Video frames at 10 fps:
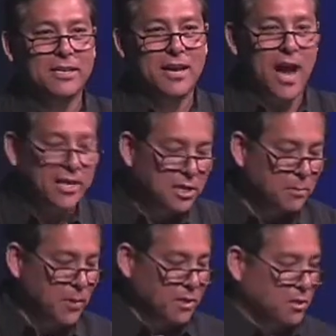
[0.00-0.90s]
I took
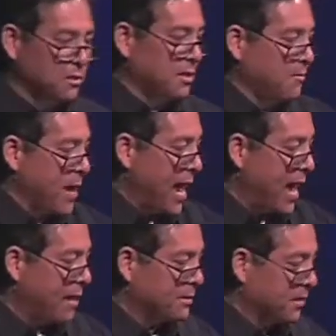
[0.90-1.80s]
pictures of my
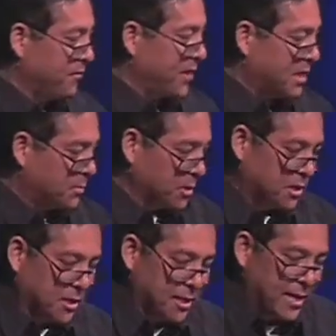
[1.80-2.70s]
abs and Facebook
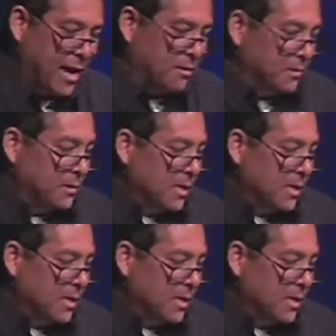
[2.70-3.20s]
took it down.